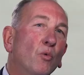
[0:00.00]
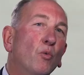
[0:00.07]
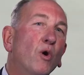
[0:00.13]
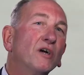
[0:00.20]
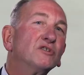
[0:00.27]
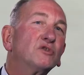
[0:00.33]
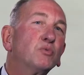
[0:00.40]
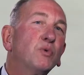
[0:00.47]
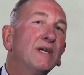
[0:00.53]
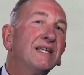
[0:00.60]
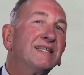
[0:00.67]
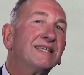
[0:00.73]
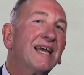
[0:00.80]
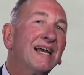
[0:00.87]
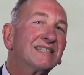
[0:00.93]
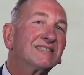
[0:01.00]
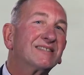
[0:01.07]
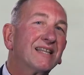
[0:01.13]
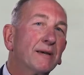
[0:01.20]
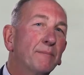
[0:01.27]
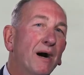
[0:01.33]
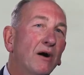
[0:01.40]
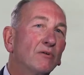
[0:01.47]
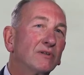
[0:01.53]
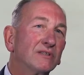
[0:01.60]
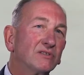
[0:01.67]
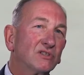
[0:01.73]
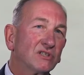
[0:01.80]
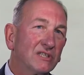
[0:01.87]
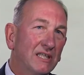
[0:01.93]
Once we test them out
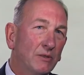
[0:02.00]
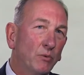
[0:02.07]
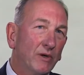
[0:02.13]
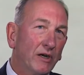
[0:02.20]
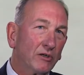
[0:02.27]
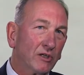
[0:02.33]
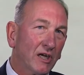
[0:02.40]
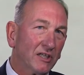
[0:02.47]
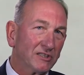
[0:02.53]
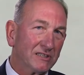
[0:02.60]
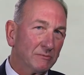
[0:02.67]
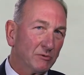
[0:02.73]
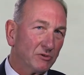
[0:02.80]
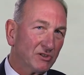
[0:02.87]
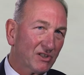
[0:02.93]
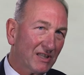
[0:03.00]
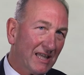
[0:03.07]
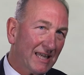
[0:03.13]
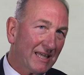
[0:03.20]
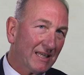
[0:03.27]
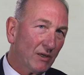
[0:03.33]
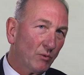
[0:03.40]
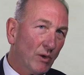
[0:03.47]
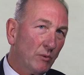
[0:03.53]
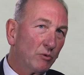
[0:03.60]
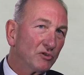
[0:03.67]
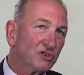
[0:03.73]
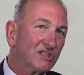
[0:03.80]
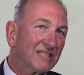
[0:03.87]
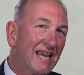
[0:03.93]
and see what our customers think, we
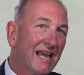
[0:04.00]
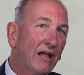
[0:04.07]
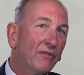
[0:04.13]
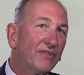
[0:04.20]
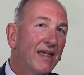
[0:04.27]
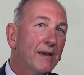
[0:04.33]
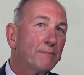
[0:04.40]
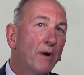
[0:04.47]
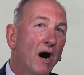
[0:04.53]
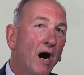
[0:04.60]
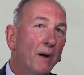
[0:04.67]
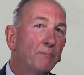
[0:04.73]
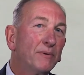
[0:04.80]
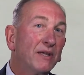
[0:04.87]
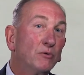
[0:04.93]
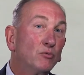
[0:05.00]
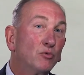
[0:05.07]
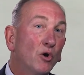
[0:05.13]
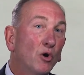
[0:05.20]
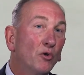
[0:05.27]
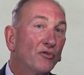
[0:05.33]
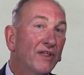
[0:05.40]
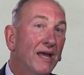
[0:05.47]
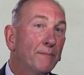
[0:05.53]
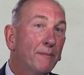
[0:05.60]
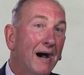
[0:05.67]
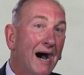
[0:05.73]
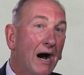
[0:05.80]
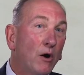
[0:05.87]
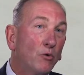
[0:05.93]
will scale them up and roll them
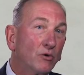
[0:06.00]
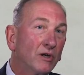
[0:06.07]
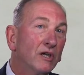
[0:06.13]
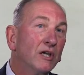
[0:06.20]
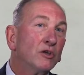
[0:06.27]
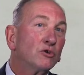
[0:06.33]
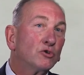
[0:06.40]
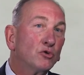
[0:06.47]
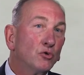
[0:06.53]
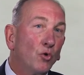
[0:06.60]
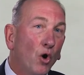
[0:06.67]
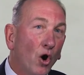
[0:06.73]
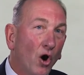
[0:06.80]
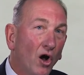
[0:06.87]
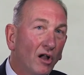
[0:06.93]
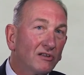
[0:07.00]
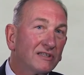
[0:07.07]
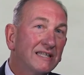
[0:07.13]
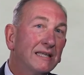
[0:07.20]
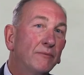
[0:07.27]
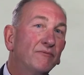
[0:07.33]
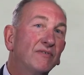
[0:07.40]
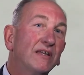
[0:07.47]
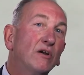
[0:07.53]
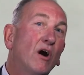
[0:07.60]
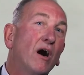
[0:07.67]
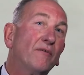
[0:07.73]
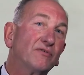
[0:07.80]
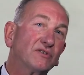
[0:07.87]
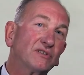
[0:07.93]
out to all DMV
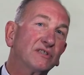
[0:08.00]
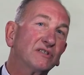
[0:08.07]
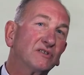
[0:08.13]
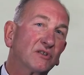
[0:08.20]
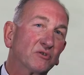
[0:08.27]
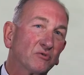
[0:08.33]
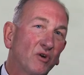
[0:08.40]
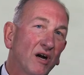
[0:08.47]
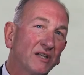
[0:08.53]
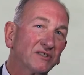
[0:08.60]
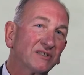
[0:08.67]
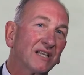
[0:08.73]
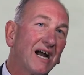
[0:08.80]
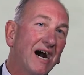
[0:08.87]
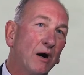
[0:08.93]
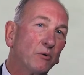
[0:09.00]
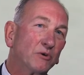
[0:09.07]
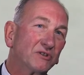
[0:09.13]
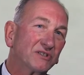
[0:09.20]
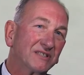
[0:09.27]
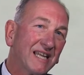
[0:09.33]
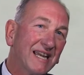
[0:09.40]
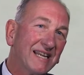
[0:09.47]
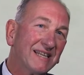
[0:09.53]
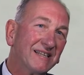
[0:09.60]
offices across our state.